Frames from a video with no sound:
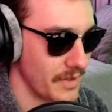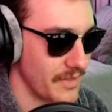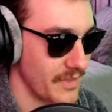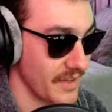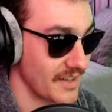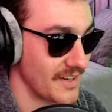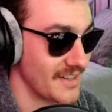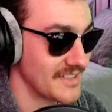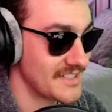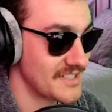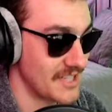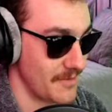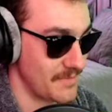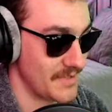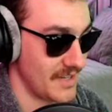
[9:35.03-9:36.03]
the
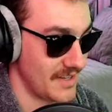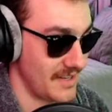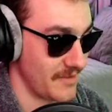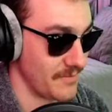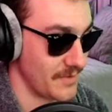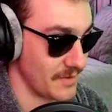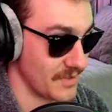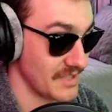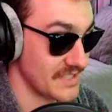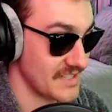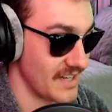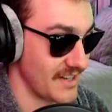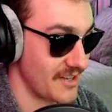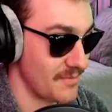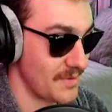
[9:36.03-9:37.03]
concept I'm very
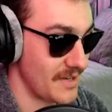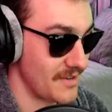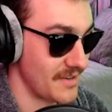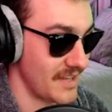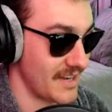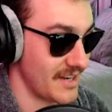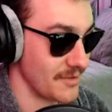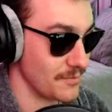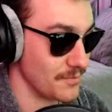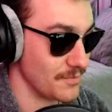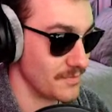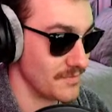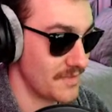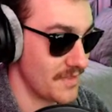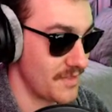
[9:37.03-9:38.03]
excited about, and I
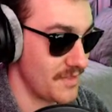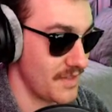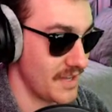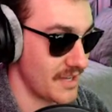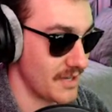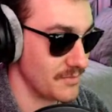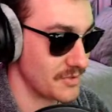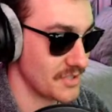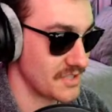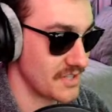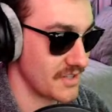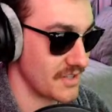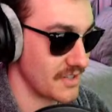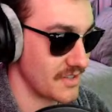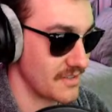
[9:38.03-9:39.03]
think I'm just
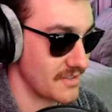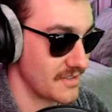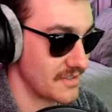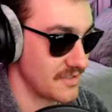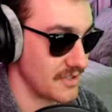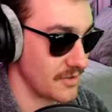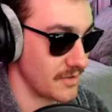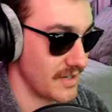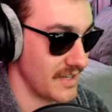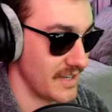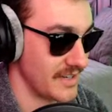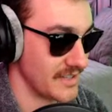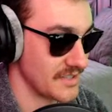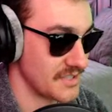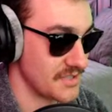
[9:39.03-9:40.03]
gonna go
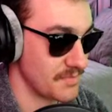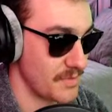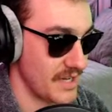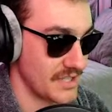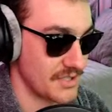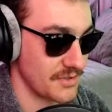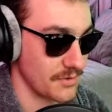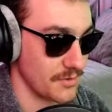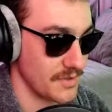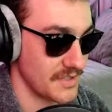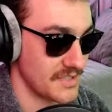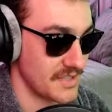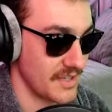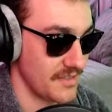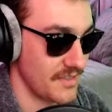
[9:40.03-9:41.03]
ahead and smash through
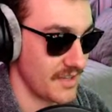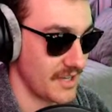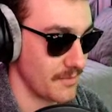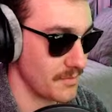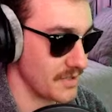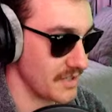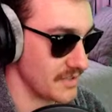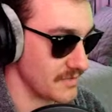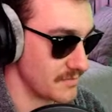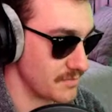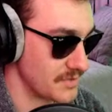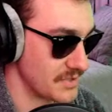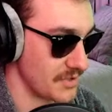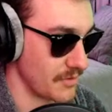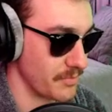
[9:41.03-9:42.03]
this. I think I'm gonna
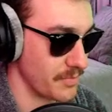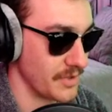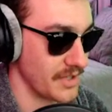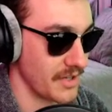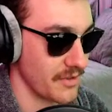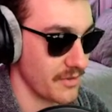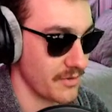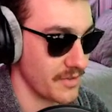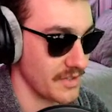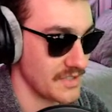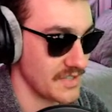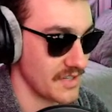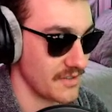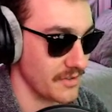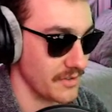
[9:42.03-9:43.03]
start putting other
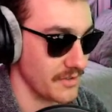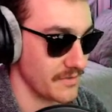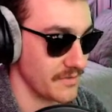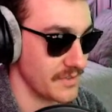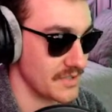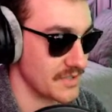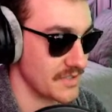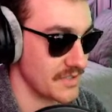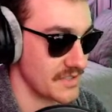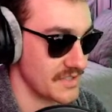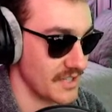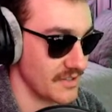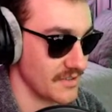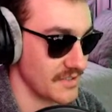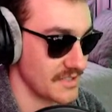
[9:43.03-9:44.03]
things on hold to finish this
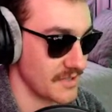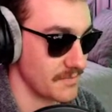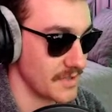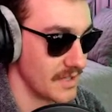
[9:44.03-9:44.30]
now, because